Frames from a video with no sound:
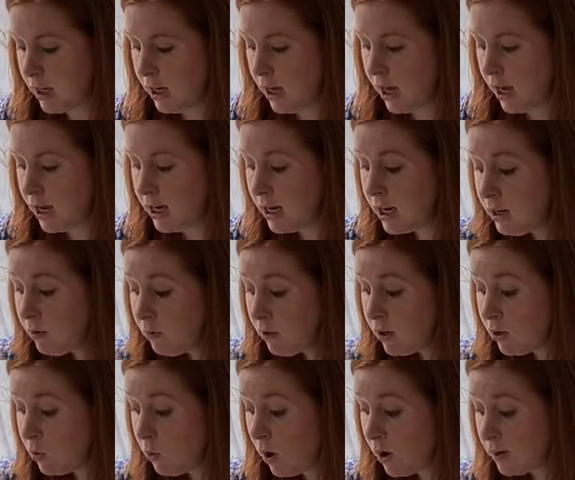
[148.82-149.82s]
And anyone
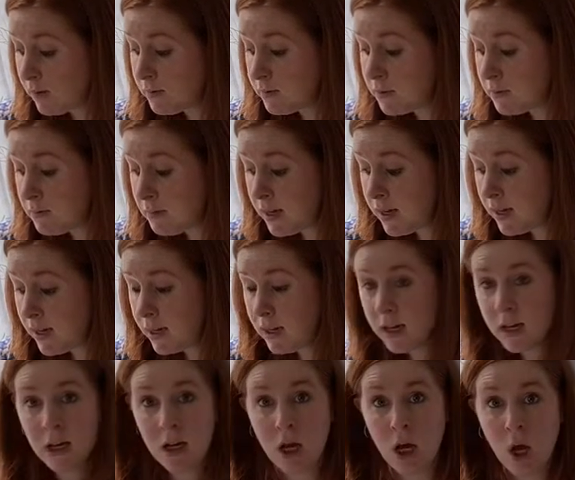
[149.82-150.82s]
who welcomes me
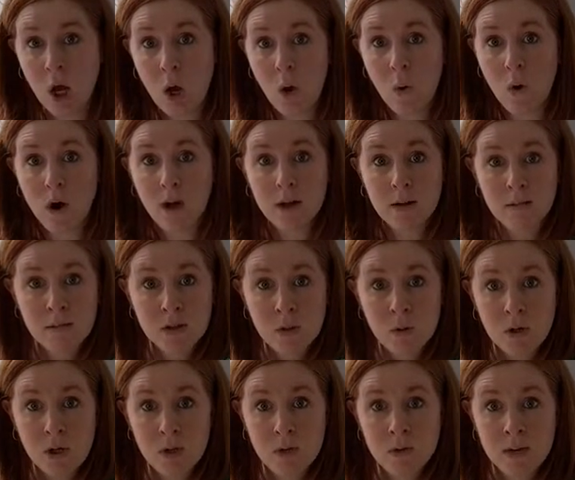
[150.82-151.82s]
welcomes the
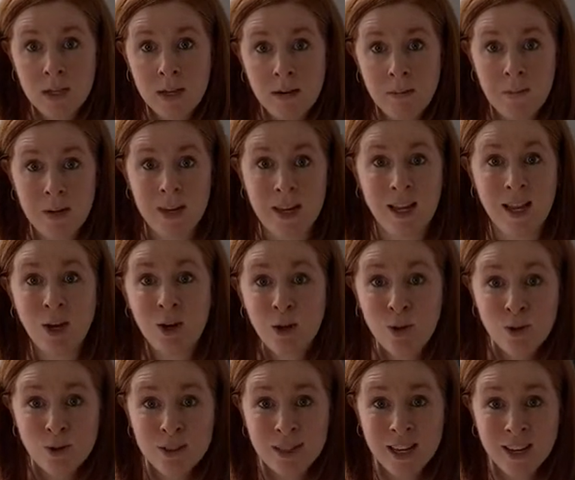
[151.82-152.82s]
one who sent me. And
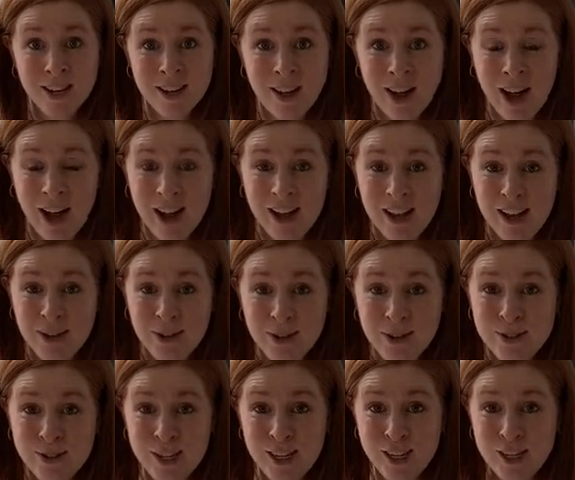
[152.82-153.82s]
who sent God? Who
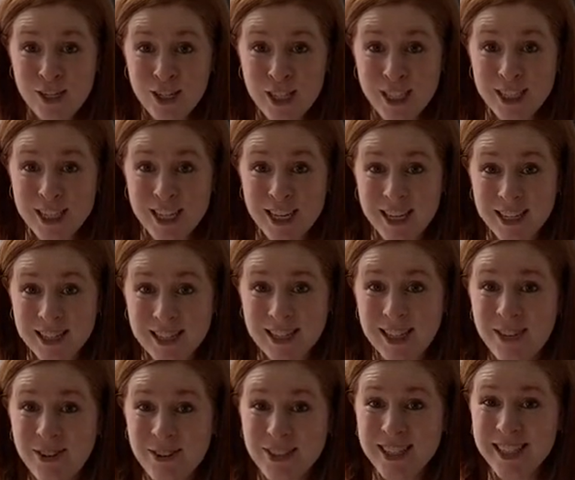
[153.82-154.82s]
sent Jesus?
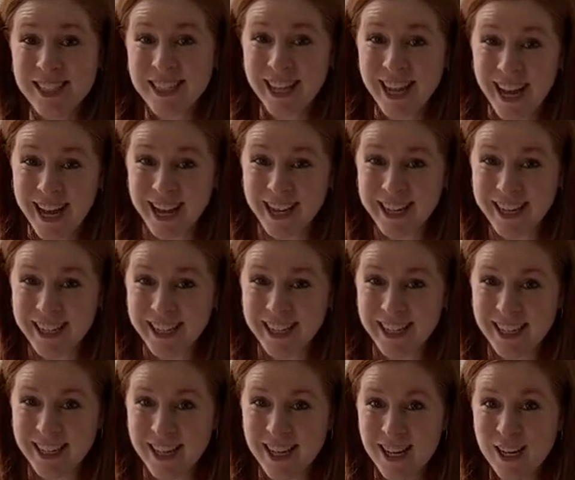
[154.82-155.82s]
It was God.
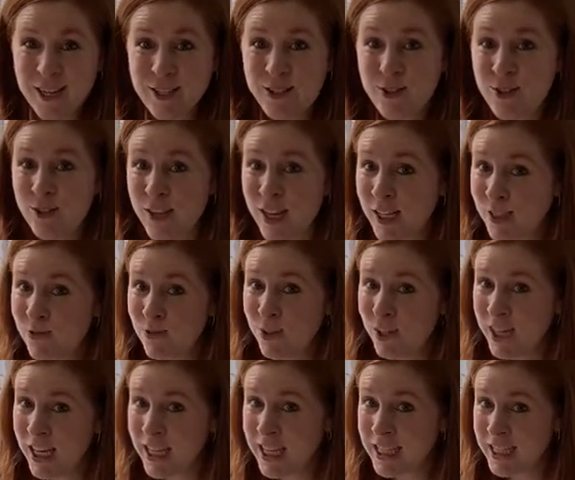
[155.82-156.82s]
So that's
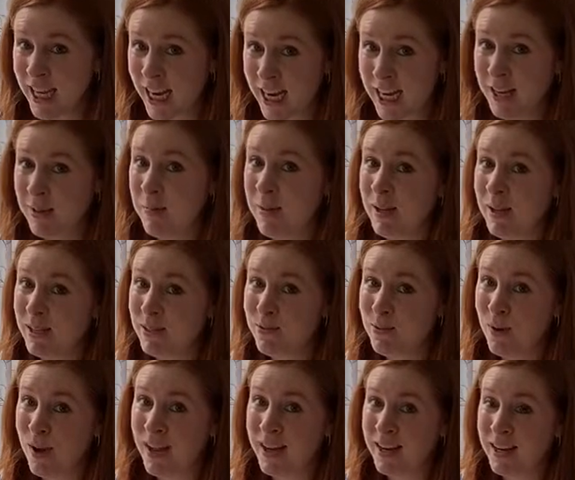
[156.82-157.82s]
really exciting because
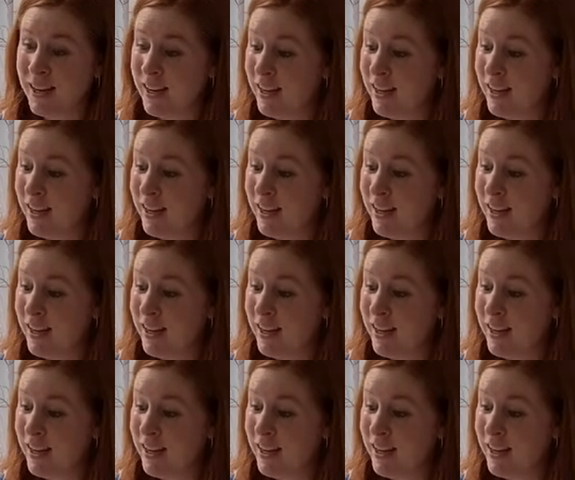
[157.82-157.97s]
when